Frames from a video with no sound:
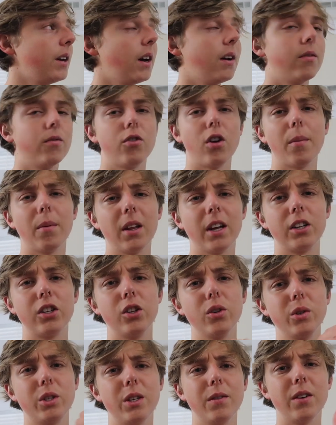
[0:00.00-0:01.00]
And yeah, drop a like
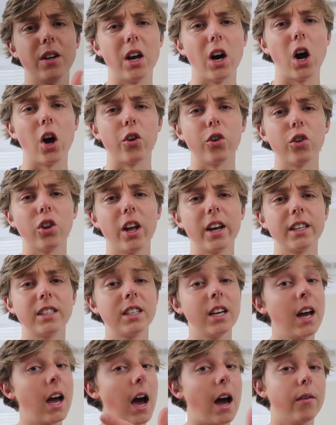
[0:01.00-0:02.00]
too, see if you get 100
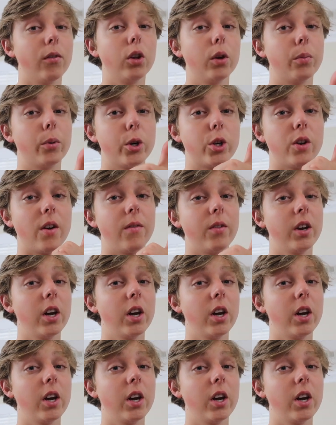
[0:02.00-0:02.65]
likes. I'd really appreciate it.